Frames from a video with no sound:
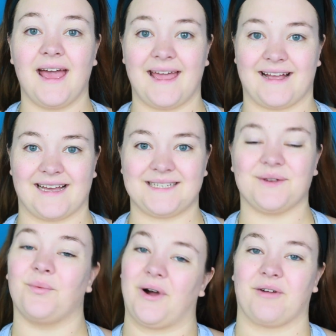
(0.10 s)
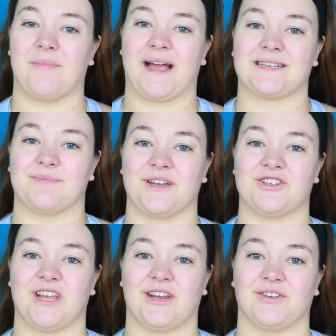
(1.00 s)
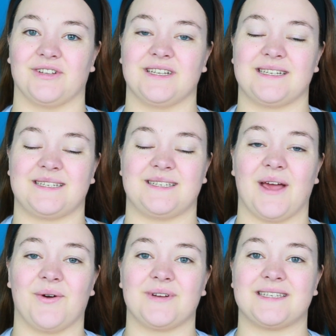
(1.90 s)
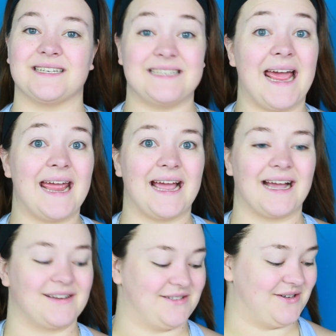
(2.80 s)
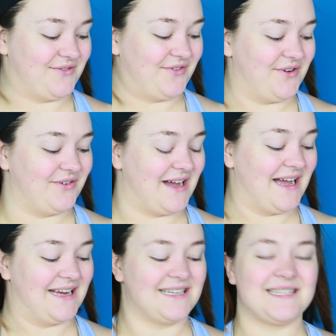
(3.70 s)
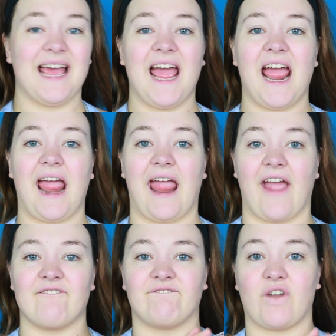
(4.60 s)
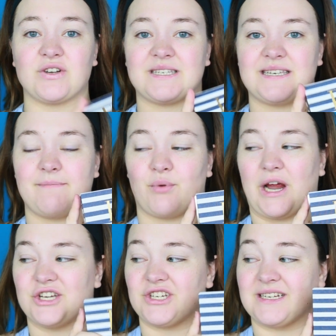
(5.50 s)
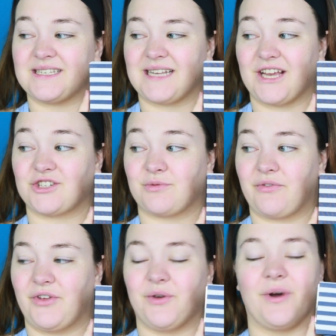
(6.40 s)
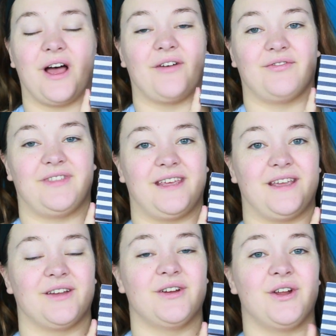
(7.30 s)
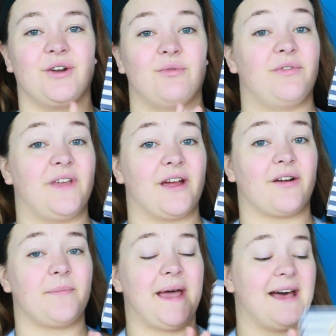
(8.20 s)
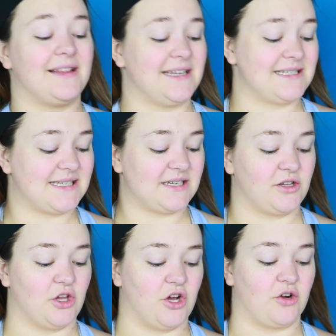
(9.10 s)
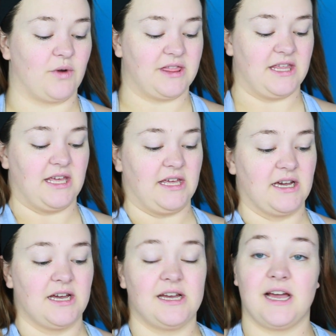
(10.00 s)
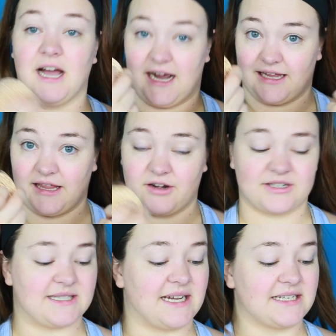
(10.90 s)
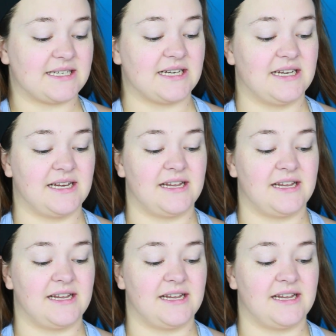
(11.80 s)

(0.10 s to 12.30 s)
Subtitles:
Hey guys, welcome back to my channel. So today I am doing for you guys a first impression / review of the Riviera palette along with the highlighter set,